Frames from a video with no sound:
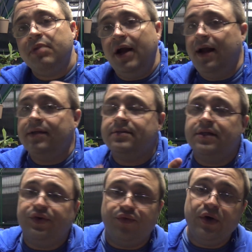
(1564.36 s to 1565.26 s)
plants
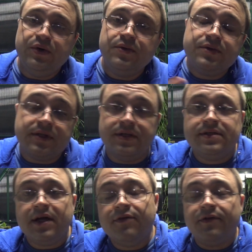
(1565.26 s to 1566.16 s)
and roots and
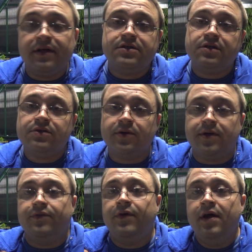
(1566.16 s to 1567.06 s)
stuff that's just
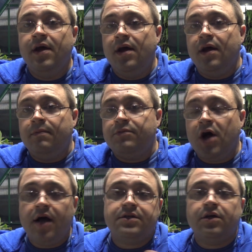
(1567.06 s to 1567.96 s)
sort of
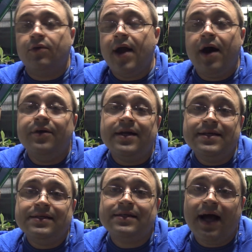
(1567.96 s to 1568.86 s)
tossing around
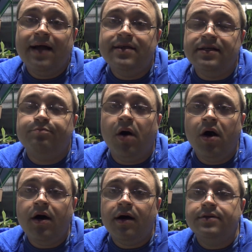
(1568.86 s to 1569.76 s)
inside these
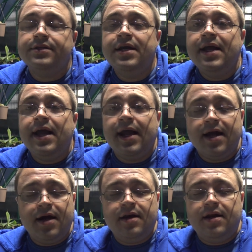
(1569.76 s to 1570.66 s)
ponds,
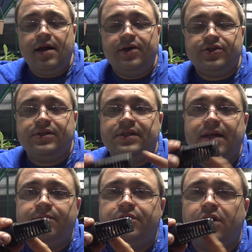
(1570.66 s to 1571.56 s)
and it just
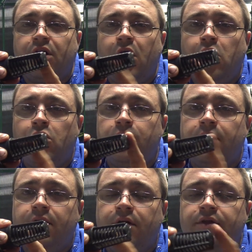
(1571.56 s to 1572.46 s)
seems to coat
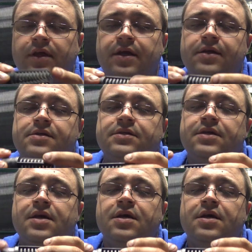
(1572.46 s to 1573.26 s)
these